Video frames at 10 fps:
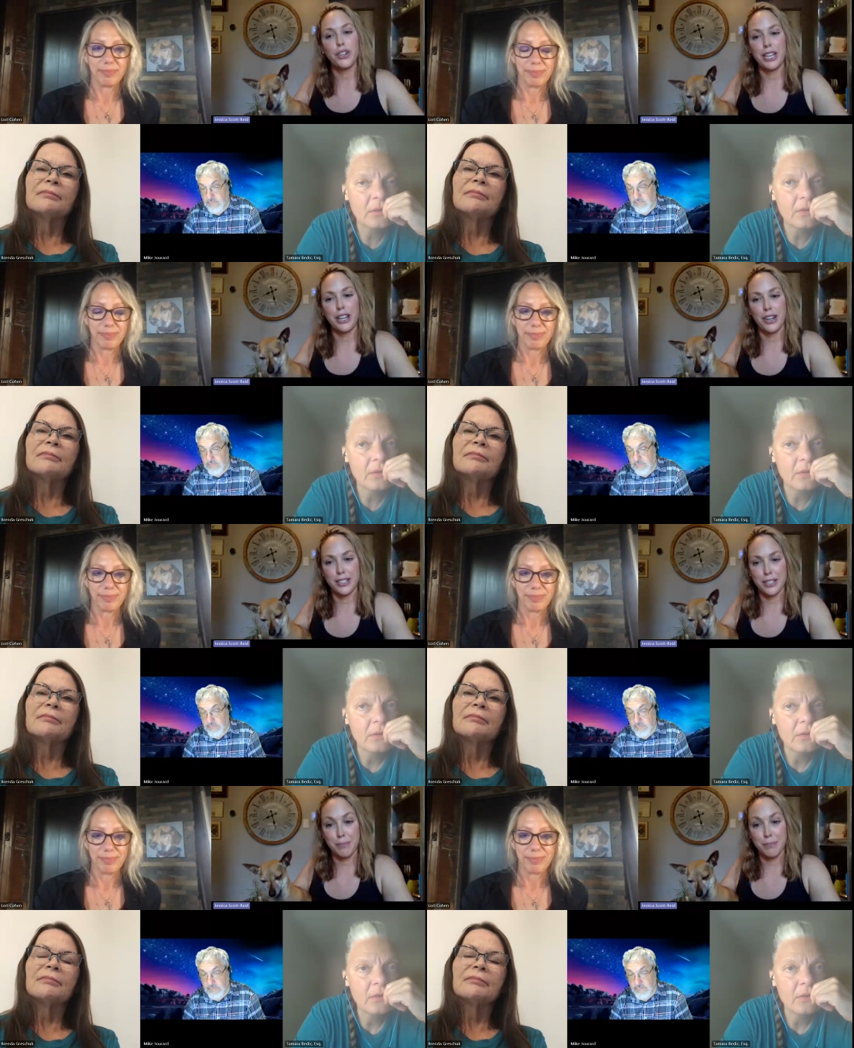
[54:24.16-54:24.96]
Speaker 1: we're all
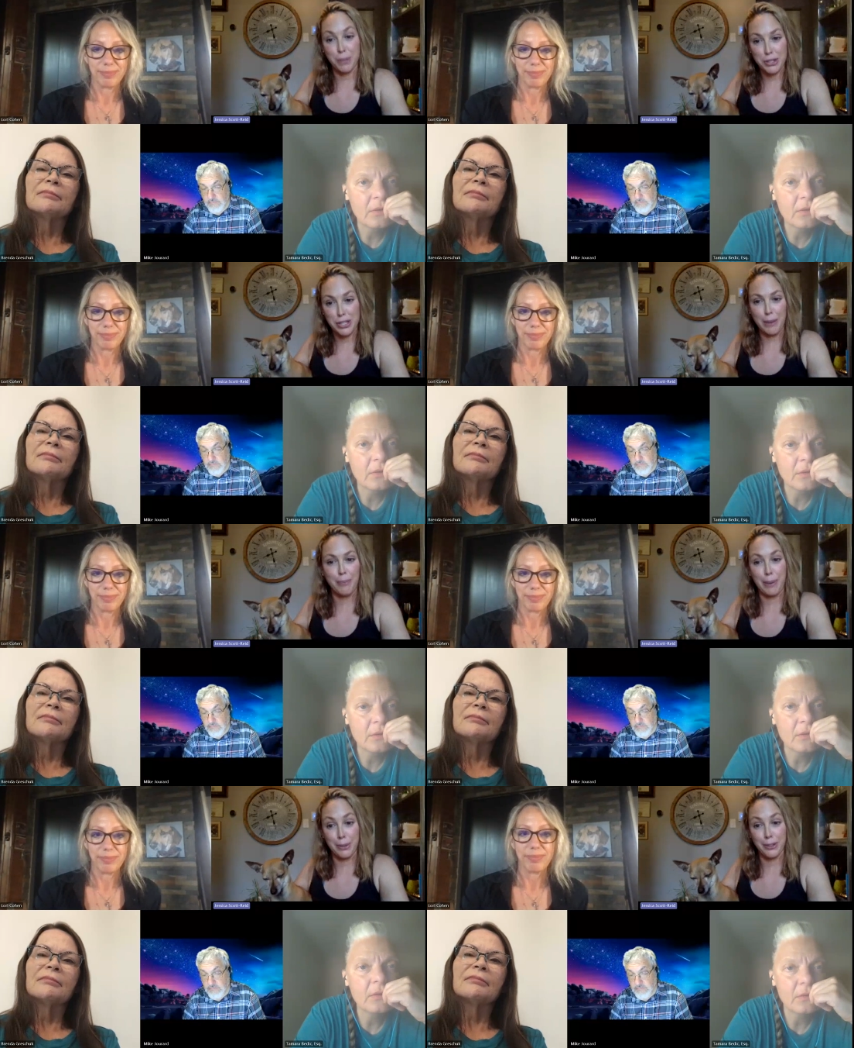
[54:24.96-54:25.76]
here is to
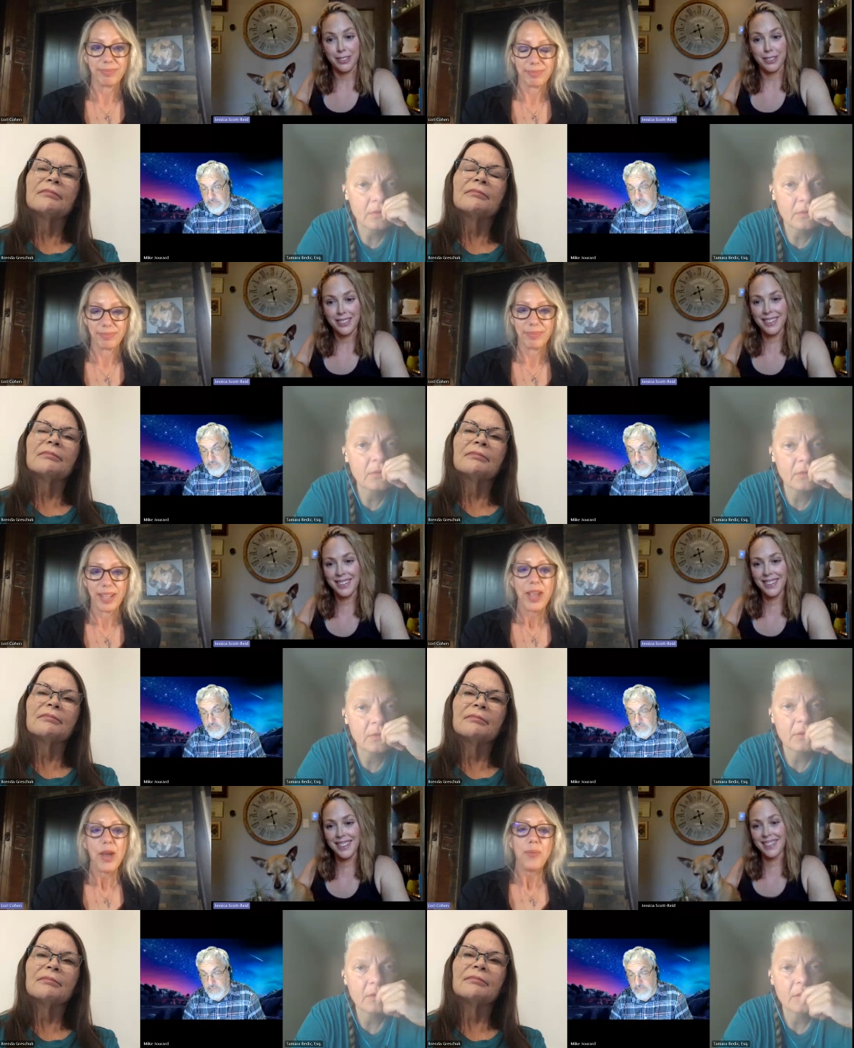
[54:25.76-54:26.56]
burst their bubble.
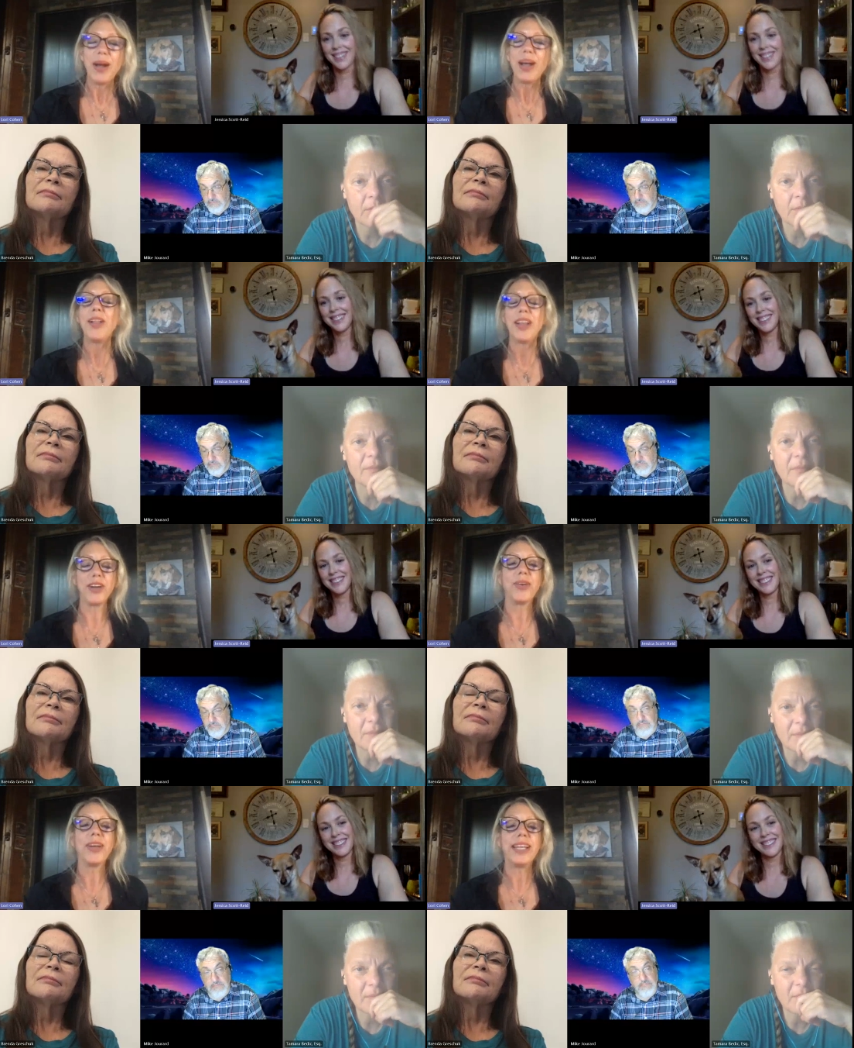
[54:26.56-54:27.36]
Speaker 2: Well,
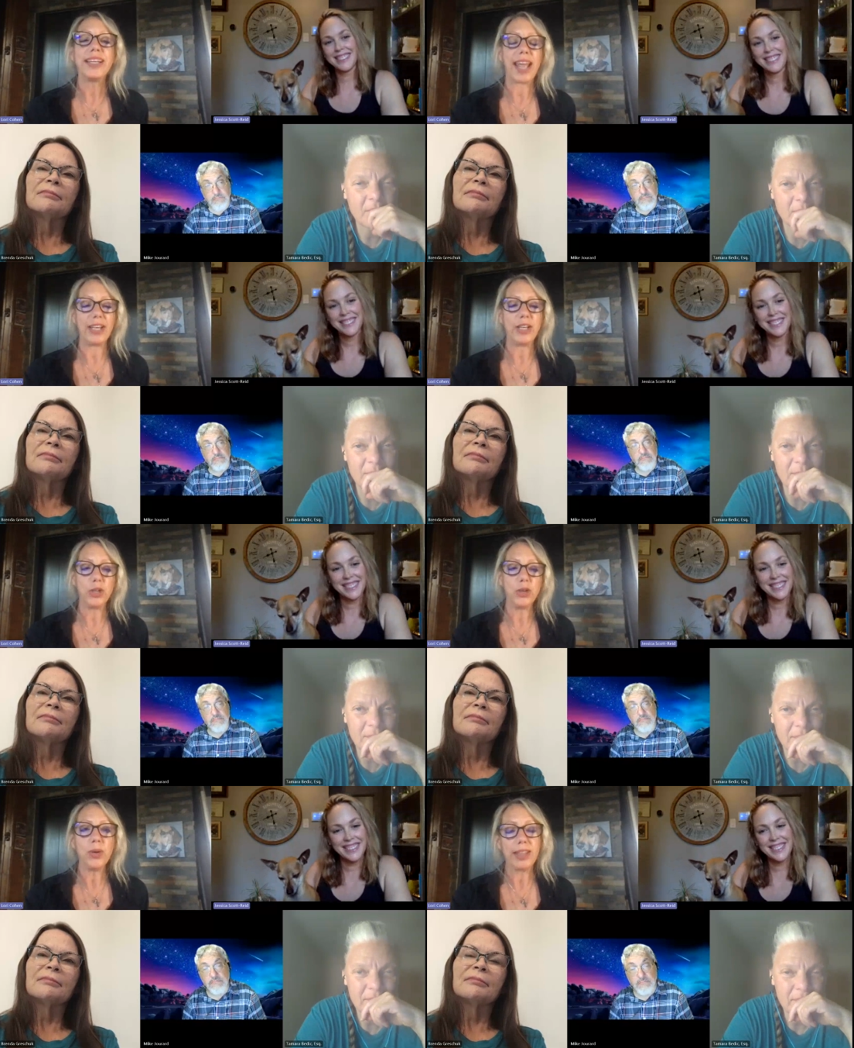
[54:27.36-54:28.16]
agreed. And
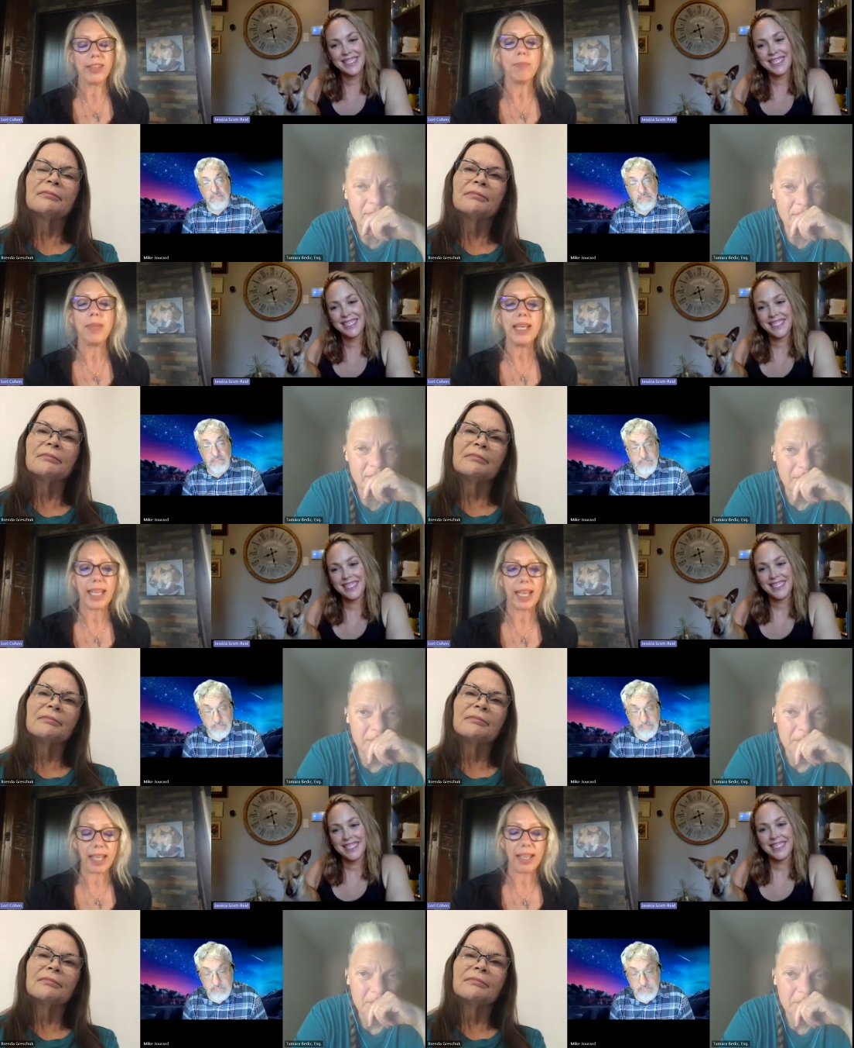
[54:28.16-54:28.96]
you in the
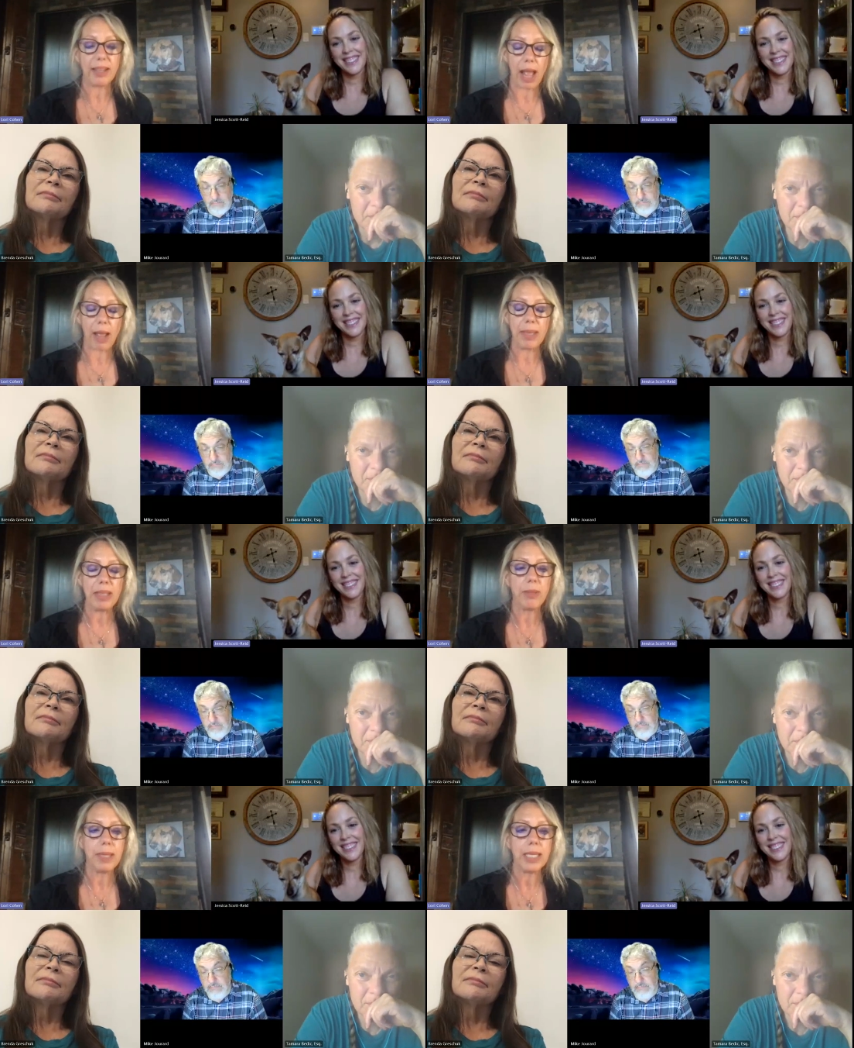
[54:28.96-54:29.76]
media, I
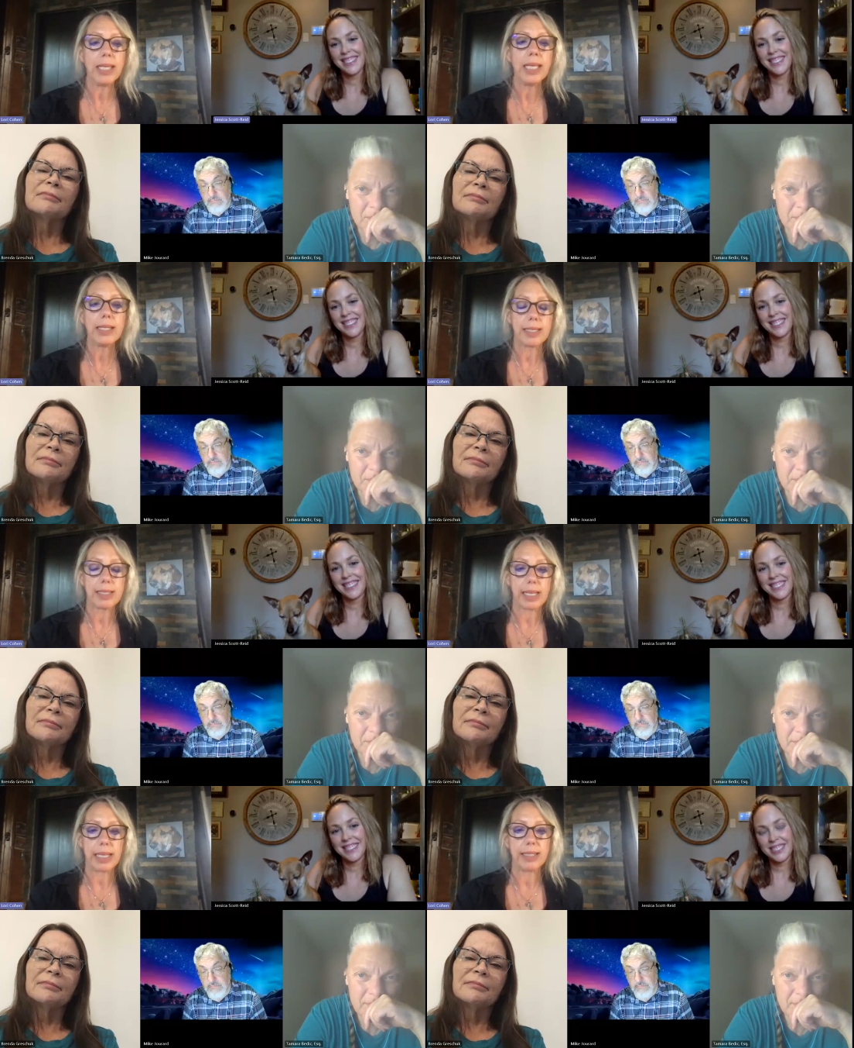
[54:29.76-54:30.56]
mean, the media
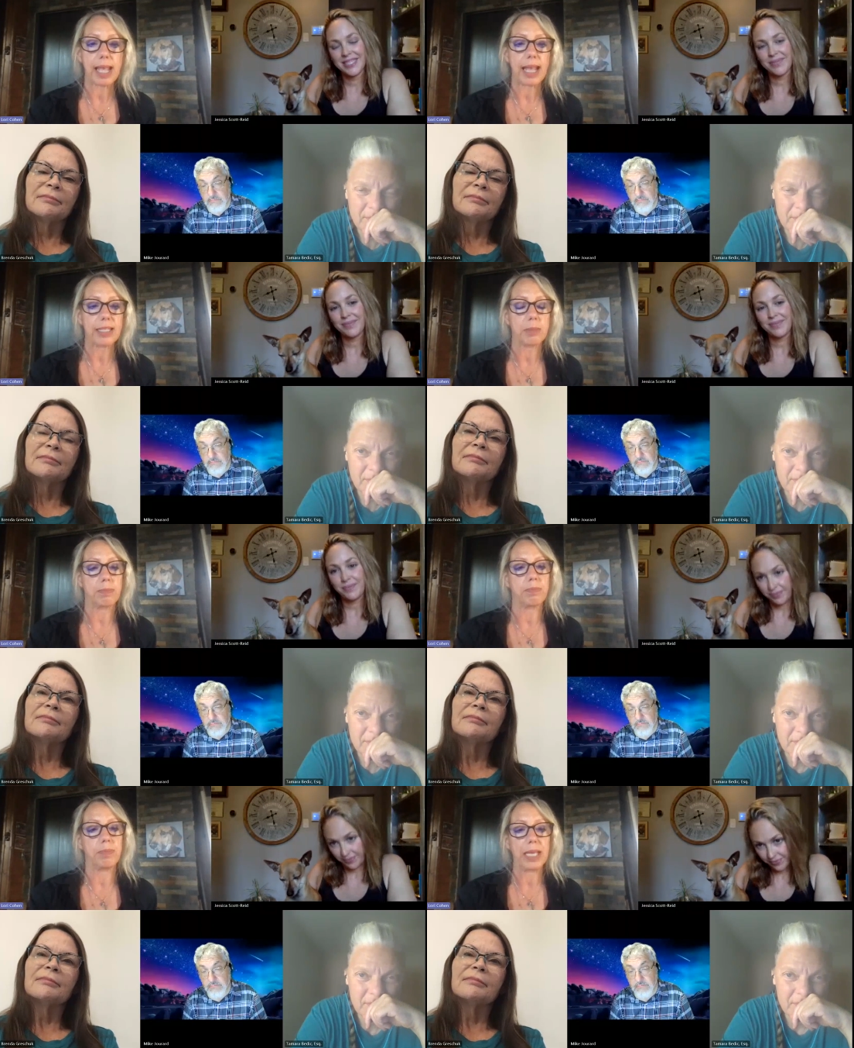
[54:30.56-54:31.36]
is is has
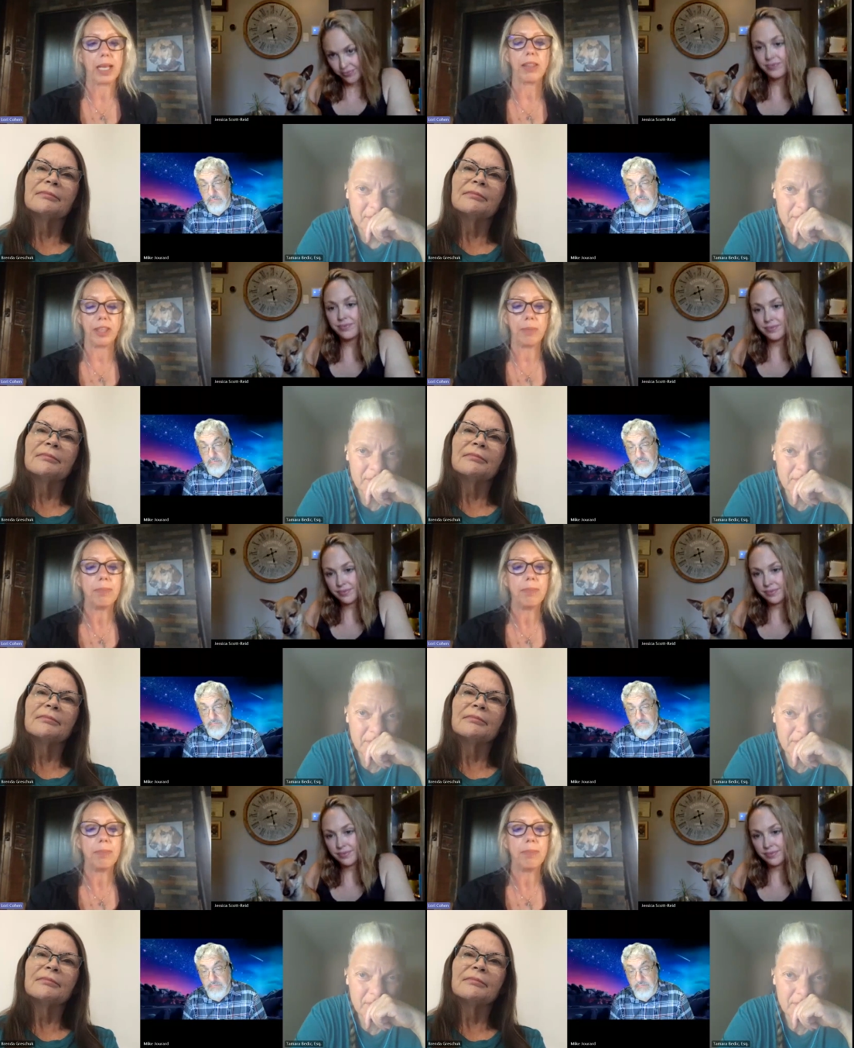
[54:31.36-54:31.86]
because the